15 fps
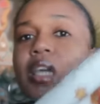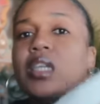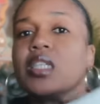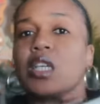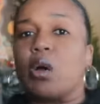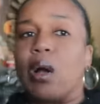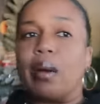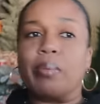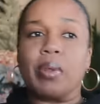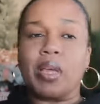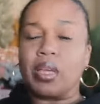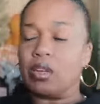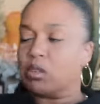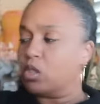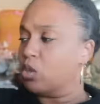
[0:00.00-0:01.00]
So I
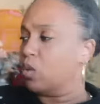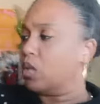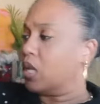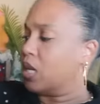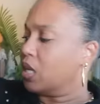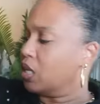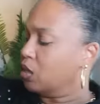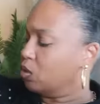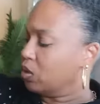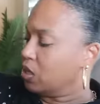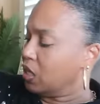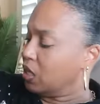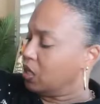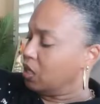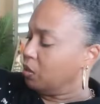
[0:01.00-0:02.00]
plan on doing like a little
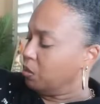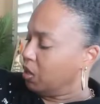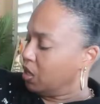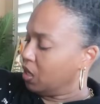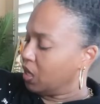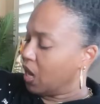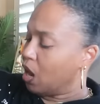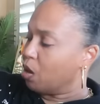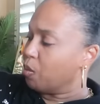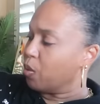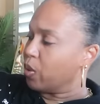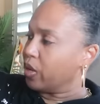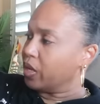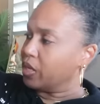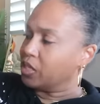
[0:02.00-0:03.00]
theme,
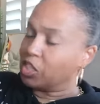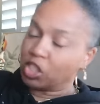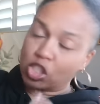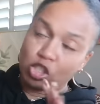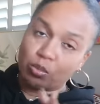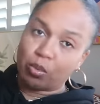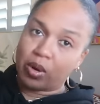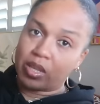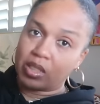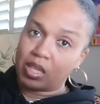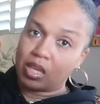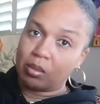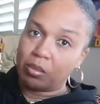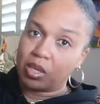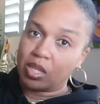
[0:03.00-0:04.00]
cowboy gingerbread
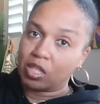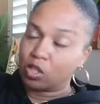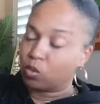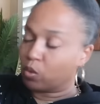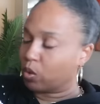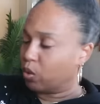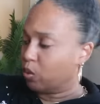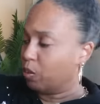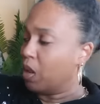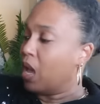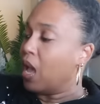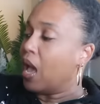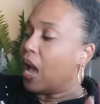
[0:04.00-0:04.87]
theme in his room.